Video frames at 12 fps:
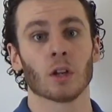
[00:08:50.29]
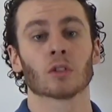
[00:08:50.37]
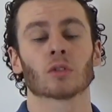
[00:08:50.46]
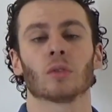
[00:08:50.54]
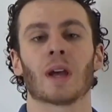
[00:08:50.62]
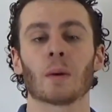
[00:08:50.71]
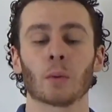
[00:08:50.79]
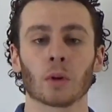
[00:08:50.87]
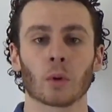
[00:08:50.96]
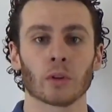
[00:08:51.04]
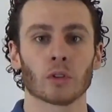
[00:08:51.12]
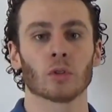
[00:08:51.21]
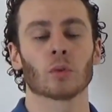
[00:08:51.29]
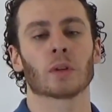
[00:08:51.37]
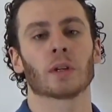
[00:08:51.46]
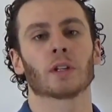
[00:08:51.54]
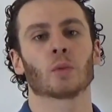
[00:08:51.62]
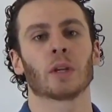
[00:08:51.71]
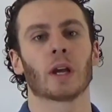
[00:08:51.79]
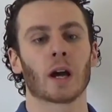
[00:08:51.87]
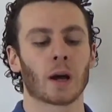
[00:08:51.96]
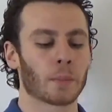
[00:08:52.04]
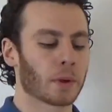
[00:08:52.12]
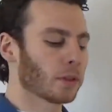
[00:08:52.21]
So now what we're going to do is we
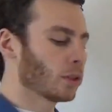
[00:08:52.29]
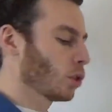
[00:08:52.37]
up the